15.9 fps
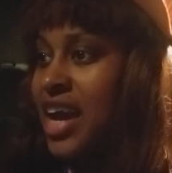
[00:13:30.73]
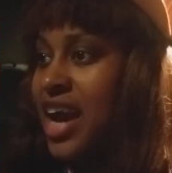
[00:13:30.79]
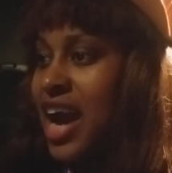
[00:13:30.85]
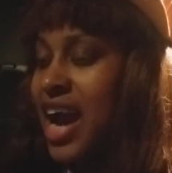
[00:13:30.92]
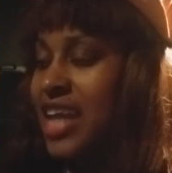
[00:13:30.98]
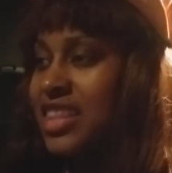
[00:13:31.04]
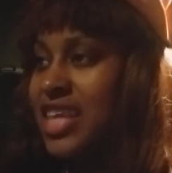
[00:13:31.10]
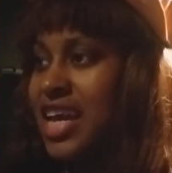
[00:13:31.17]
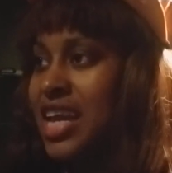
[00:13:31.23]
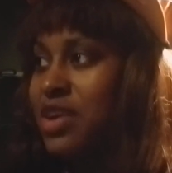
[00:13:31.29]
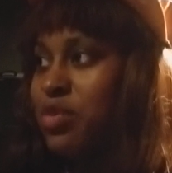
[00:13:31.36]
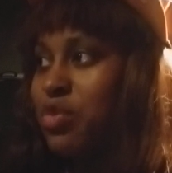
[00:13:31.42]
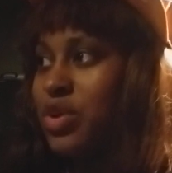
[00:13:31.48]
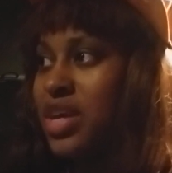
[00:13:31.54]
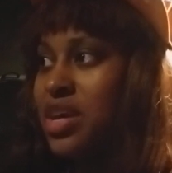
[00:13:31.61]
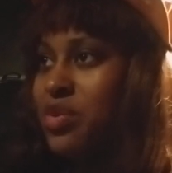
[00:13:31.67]
I think
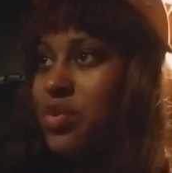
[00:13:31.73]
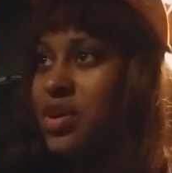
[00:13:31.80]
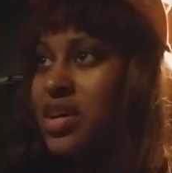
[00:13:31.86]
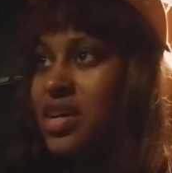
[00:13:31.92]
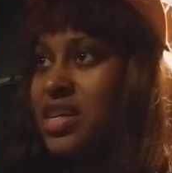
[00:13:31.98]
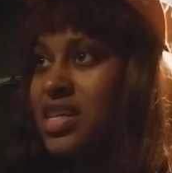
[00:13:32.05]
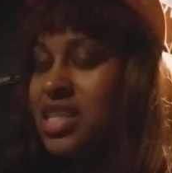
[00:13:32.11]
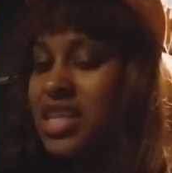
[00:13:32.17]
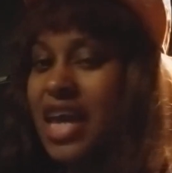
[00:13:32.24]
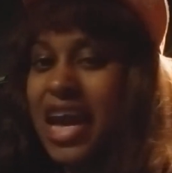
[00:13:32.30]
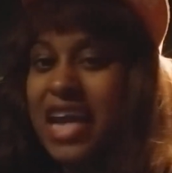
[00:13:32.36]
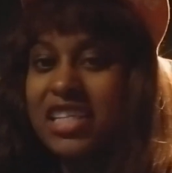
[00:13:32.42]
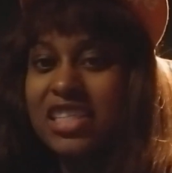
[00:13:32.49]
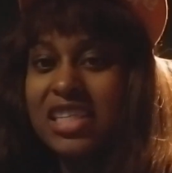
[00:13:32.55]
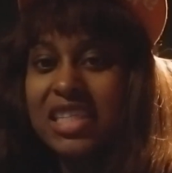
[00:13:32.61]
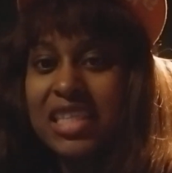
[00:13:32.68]
we was
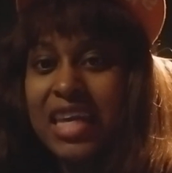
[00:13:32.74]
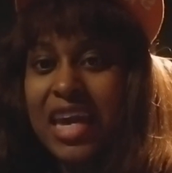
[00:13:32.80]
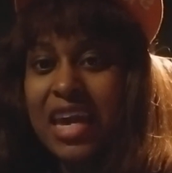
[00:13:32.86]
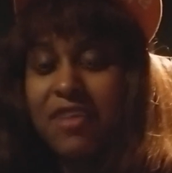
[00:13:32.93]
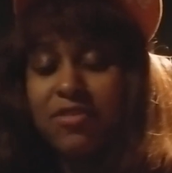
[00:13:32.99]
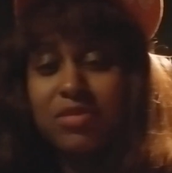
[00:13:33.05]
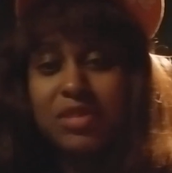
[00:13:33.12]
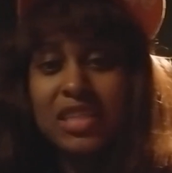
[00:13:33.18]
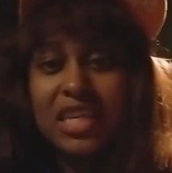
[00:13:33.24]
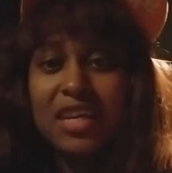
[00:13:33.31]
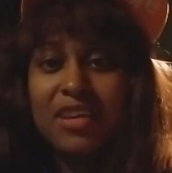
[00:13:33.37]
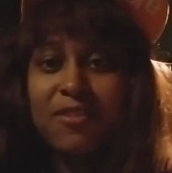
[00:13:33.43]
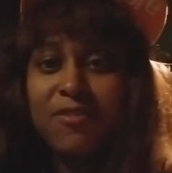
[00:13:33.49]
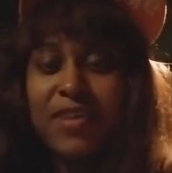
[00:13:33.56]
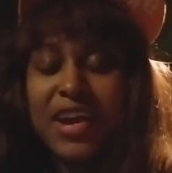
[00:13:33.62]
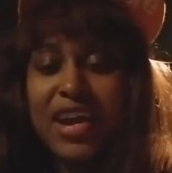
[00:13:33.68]
had just came from
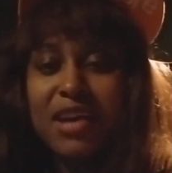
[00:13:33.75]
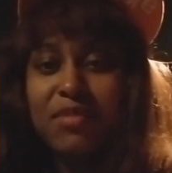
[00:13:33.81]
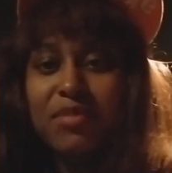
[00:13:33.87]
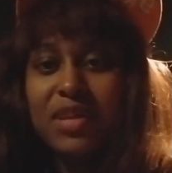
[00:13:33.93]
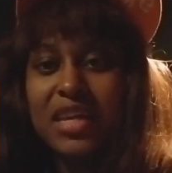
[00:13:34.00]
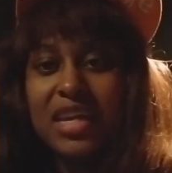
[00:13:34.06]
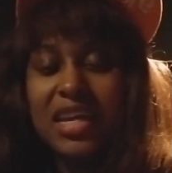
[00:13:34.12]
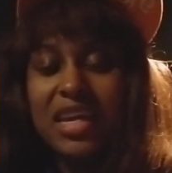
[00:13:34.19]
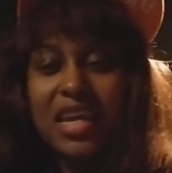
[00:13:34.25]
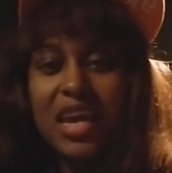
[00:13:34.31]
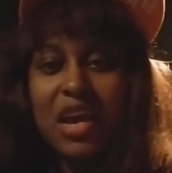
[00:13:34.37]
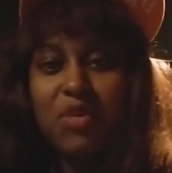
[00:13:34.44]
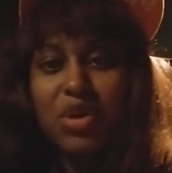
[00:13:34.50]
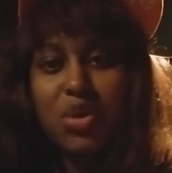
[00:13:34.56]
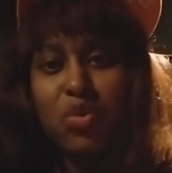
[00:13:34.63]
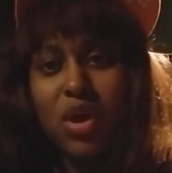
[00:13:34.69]
seeing family
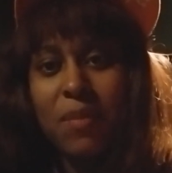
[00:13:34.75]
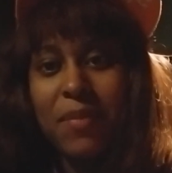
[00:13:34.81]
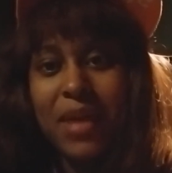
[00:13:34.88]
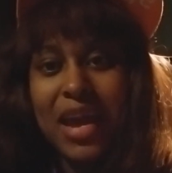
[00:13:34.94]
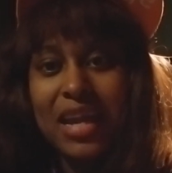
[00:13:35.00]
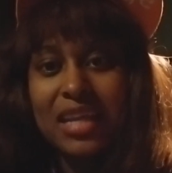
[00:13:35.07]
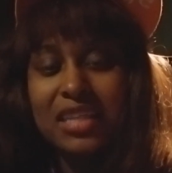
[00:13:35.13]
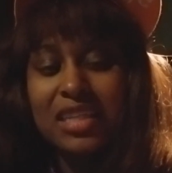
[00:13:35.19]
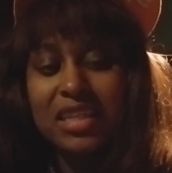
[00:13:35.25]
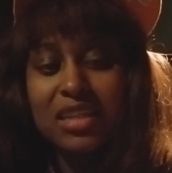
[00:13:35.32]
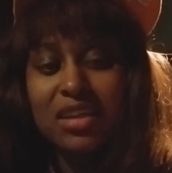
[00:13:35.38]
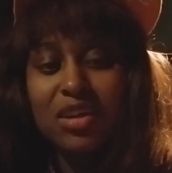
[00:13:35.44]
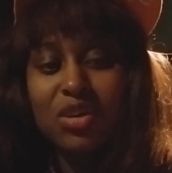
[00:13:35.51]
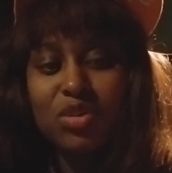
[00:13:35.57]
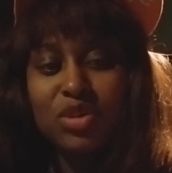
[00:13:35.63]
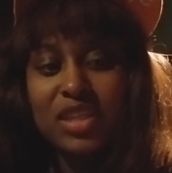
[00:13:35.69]
and we went back into
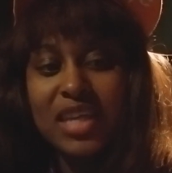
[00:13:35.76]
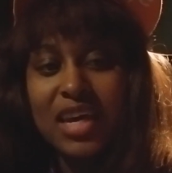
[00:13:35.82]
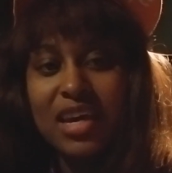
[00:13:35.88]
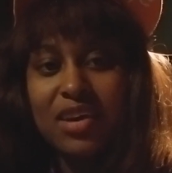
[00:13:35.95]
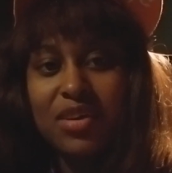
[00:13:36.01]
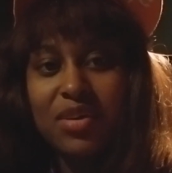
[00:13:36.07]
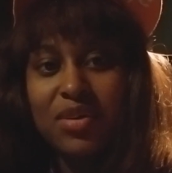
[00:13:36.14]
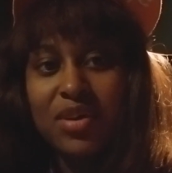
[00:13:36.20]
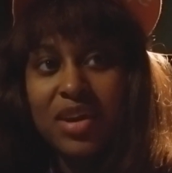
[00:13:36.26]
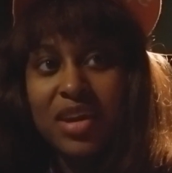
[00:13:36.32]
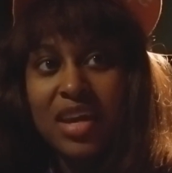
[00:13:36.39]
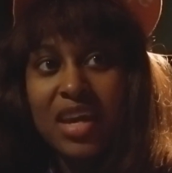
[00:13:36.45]
the hotel.